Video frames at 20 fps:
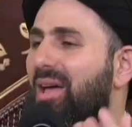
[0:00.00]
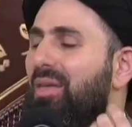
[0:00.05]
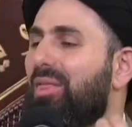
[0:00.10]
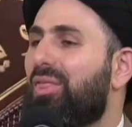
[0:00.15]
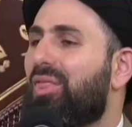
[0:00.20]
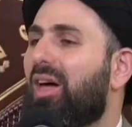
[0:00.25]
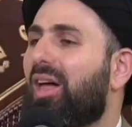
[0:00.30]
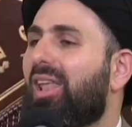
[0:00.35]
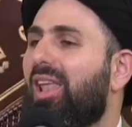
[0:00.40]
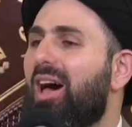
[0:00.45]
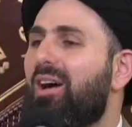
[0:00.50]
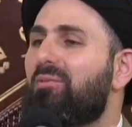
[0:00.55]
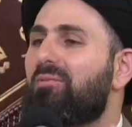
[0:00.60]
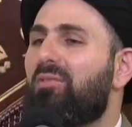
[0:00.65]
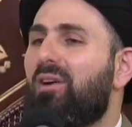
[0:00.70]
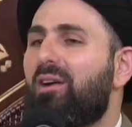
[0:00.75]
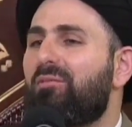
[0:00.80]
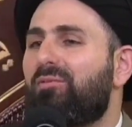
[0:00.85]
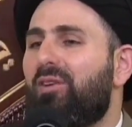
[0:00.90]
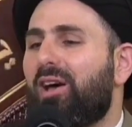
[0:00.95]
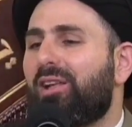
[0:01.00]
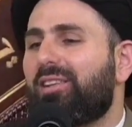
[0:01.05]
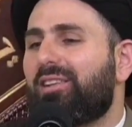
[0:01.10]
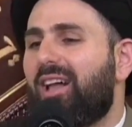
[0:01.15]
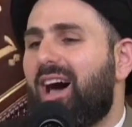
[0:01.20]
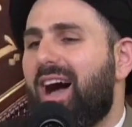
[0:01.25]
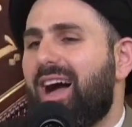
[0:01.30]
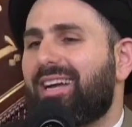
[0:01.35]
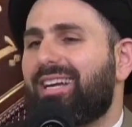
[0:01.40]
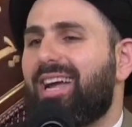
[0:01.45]
The love of
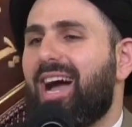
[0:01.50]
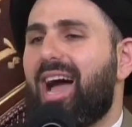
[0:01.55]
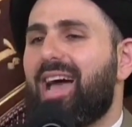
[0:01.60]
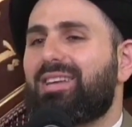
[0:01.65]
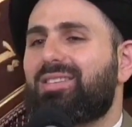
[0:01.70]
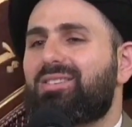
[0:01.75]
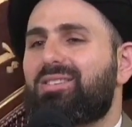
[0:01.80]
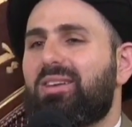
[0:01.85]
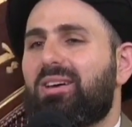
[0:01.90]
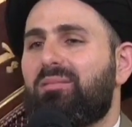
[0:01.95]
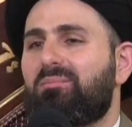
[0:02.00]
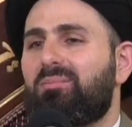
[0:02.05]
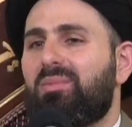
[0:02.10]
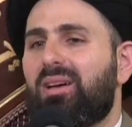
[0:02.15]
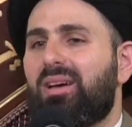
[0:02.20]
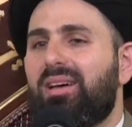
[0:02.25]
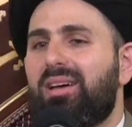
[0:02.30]
Allah guides them.